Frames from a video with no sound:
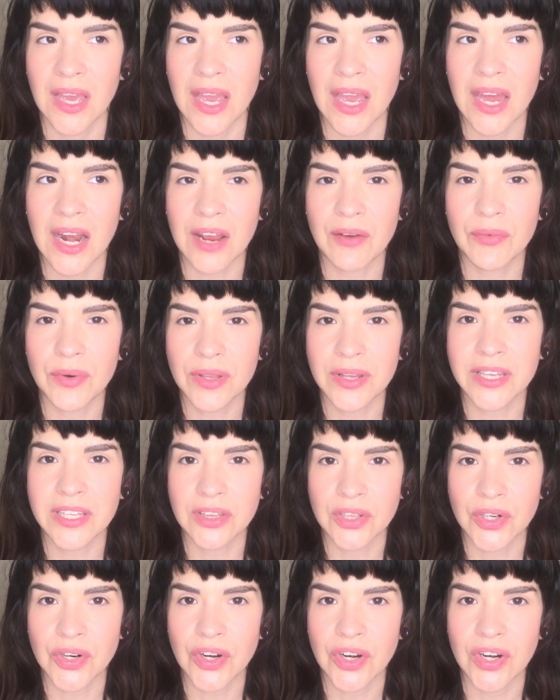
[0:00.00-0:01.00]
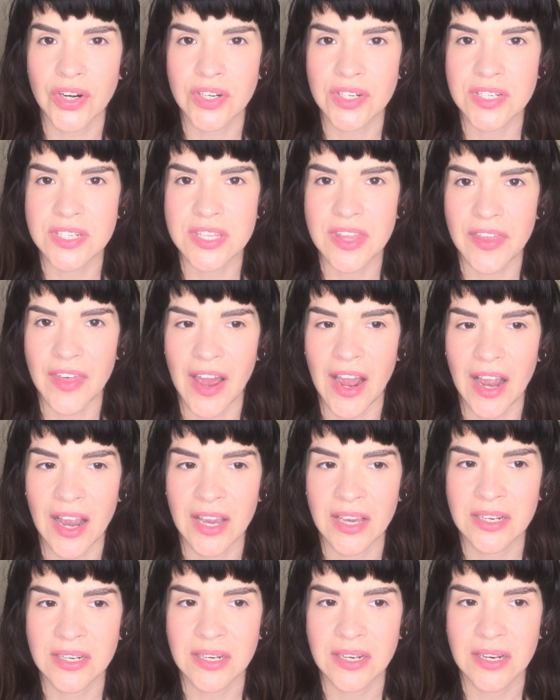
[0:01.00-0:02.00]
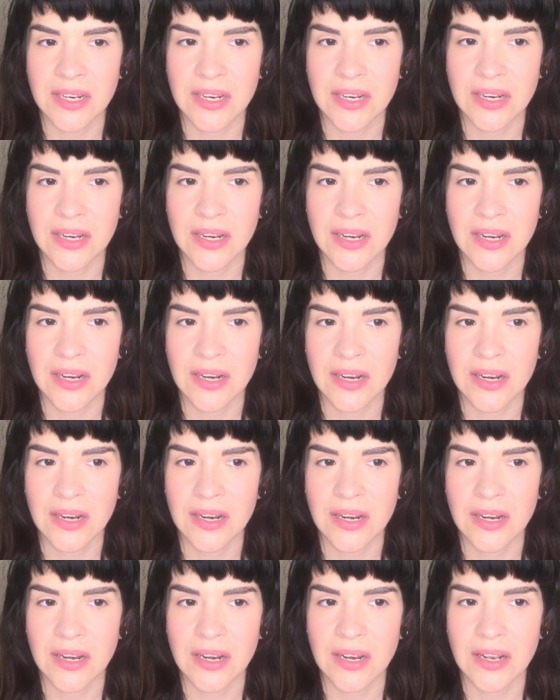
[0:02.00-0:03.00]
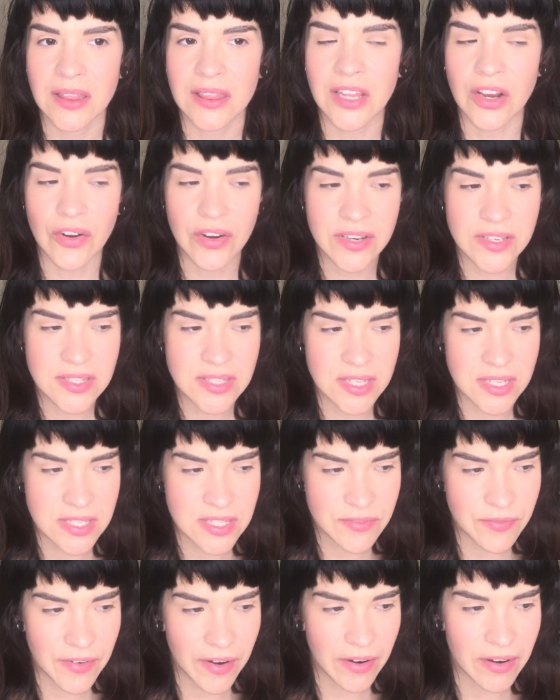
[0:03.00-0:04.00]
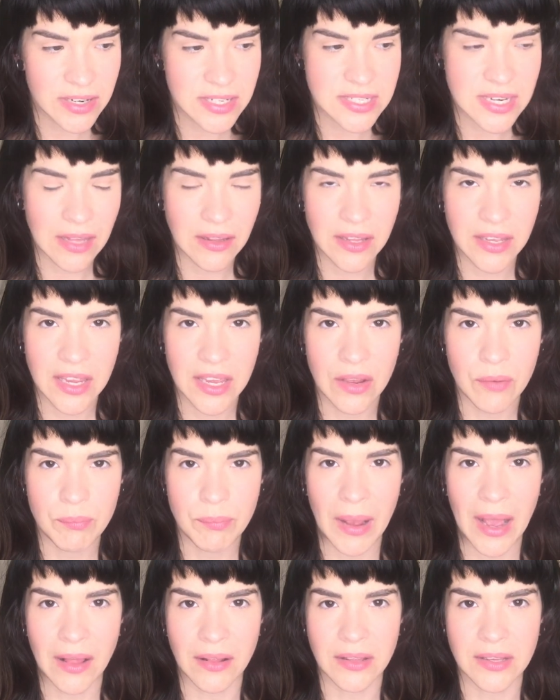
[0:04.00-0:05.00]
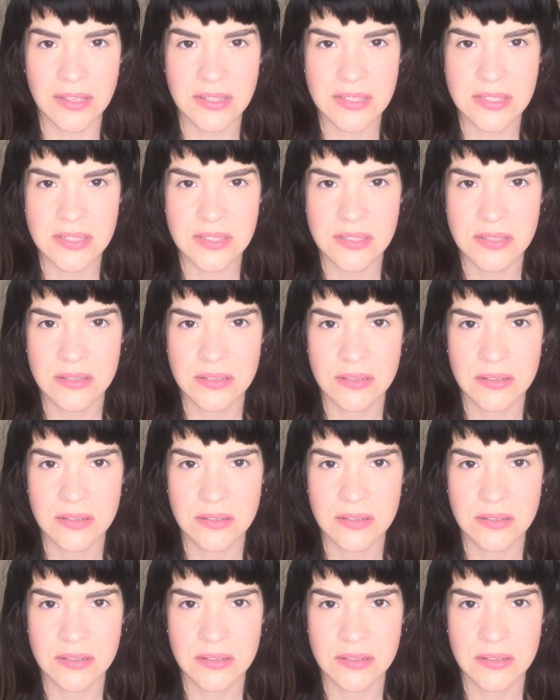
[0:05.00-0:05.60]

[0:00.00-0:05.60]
And I really learned that there is this very delicate balance.